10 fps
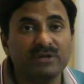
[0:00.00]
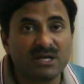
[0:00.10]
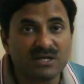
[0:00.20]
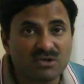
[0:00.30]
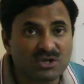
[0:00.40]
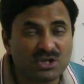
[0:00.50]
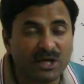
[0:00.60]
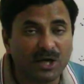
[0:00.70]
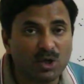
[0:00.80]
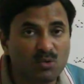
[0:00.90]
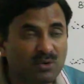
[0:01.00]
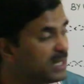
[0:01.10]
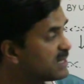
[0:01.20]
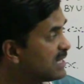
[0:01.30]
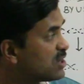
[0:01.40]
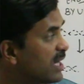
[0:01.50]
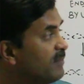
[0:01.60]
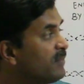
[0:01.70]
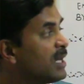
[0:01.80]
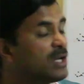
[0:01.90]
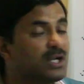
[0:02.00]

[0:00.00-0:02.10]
the restriction endonuclease enzyme